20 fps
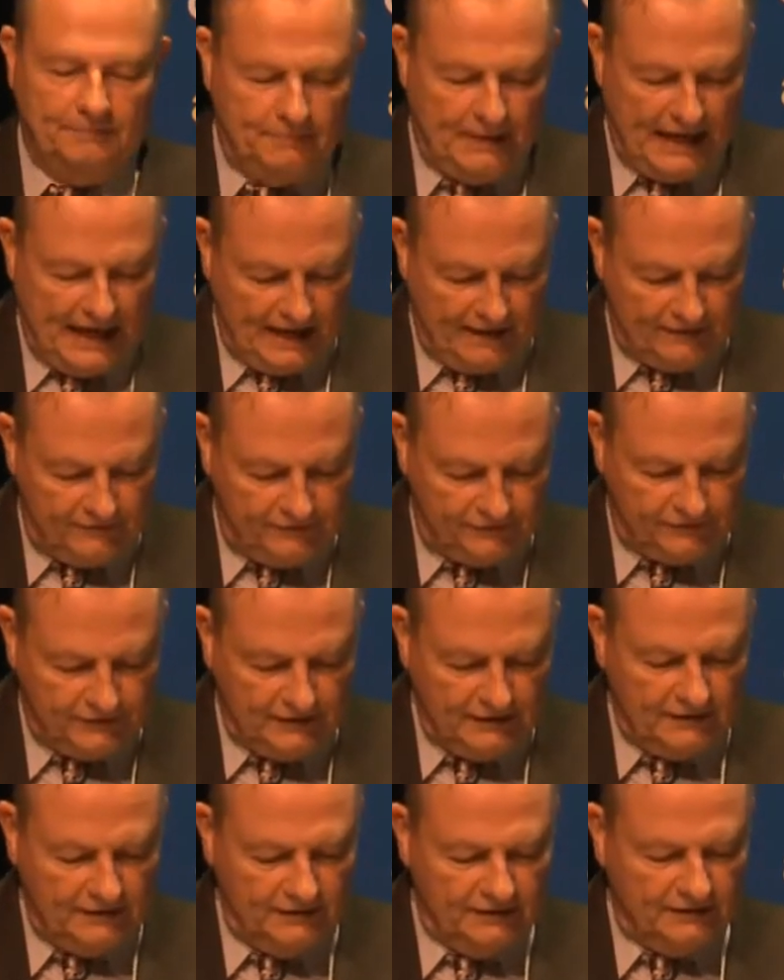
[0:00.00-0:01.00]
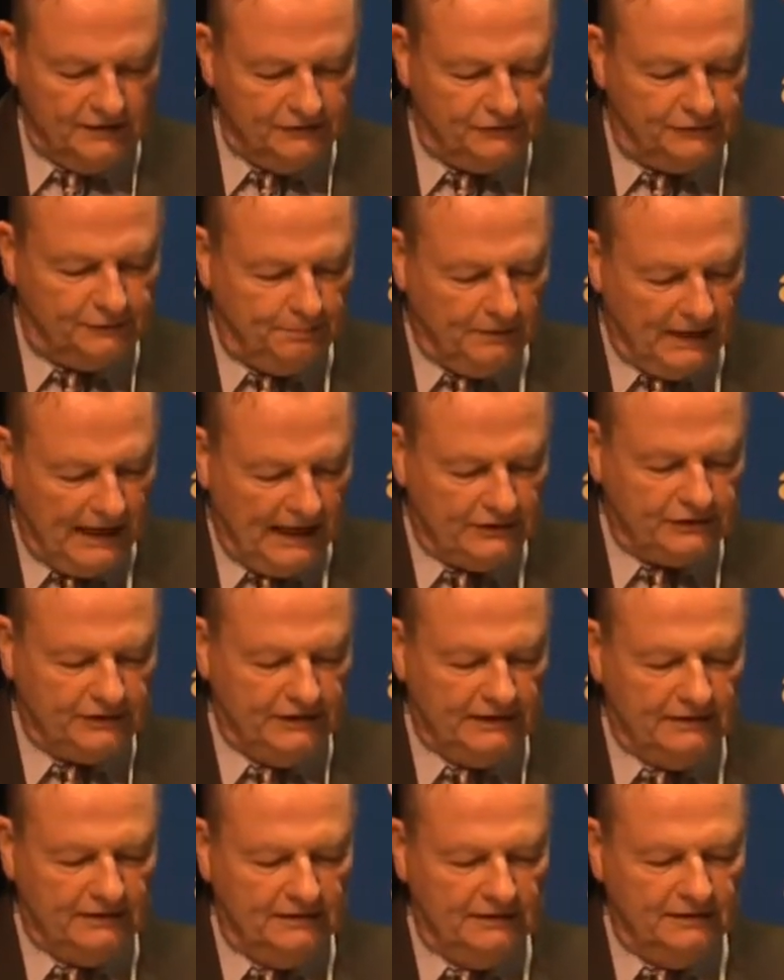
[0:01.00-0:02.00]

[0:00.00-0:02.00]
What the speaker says: baths: the splashing,